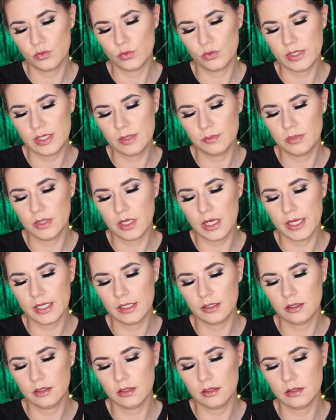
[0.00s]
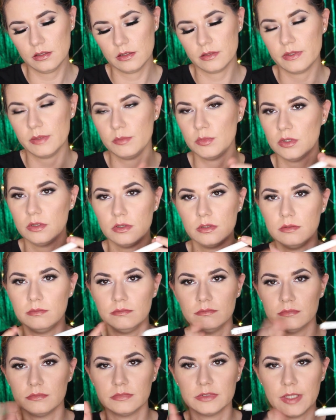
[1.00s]
Rebile
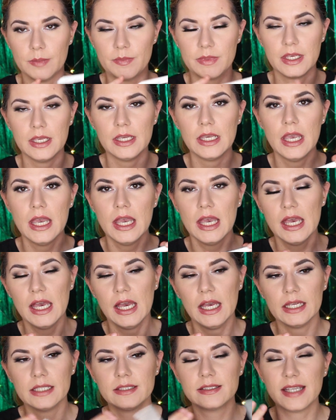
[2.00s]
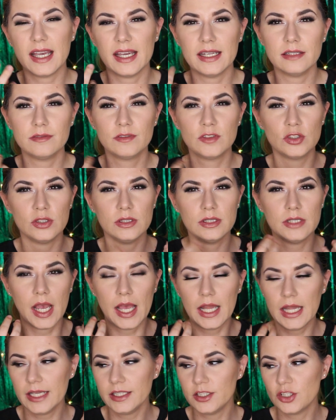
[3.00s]
something it's kind of
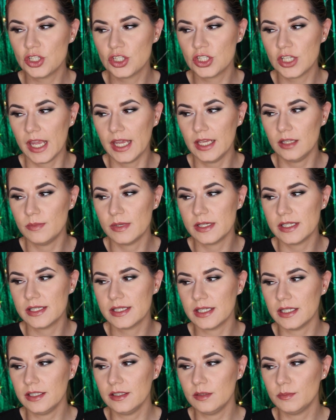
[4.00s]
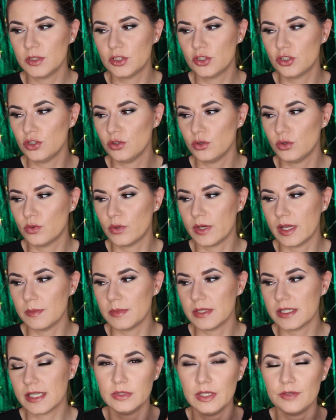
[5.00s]
I like the shade but it's a little bit too
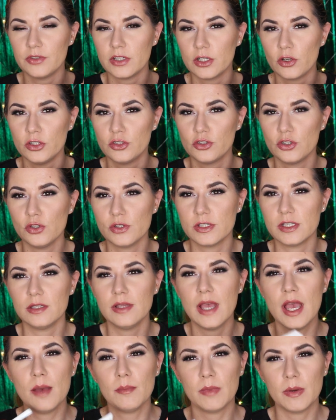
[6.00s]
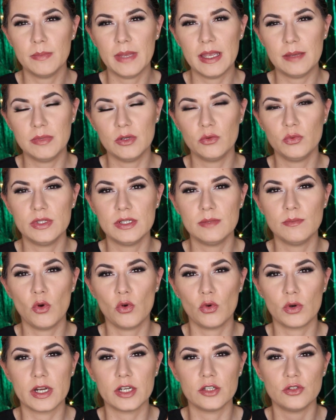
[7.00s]
creamy so I'm definitely going to use it but maybe with
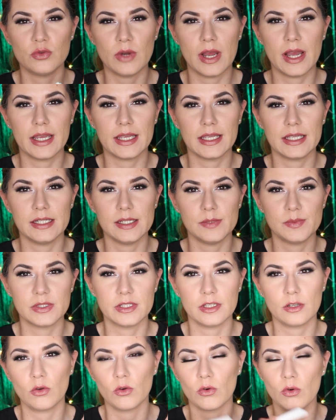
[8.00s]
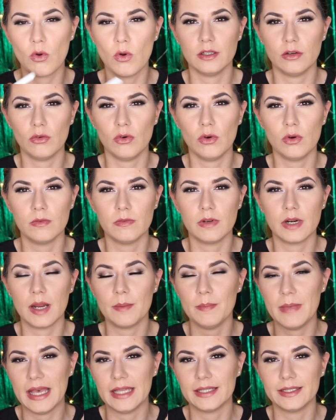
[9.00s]
more drying lipstick or over a
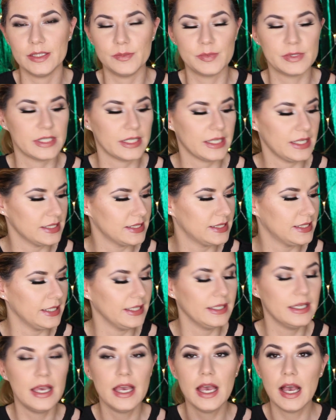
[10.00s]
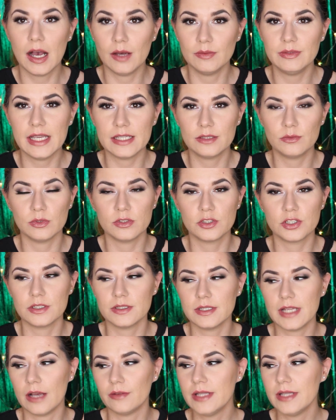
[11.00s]
matte lipstick and see how that will
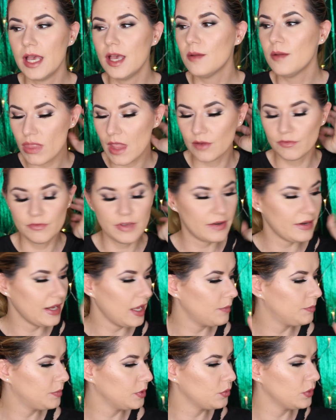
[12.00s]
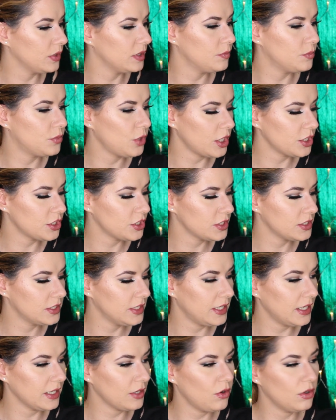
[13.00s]
turn out I'm very happy with the brushes
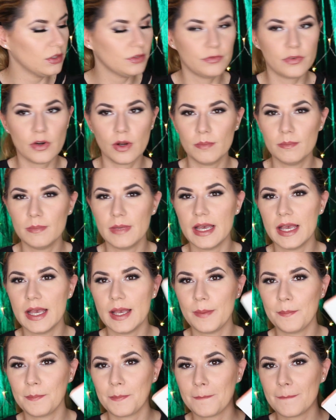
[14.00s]
that I got from uh,